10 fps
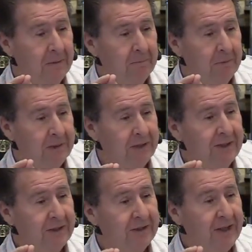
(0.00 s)
But
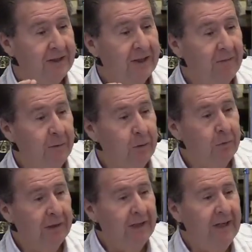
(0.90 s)
Jesus says, if you
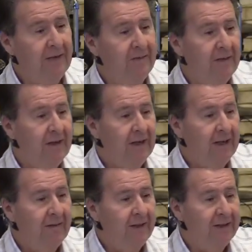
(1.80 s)
believe
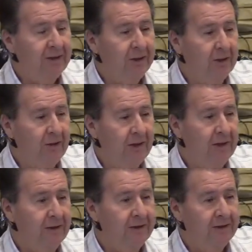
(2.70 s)
in these little
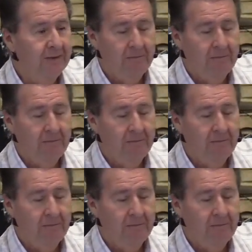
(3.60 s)
things,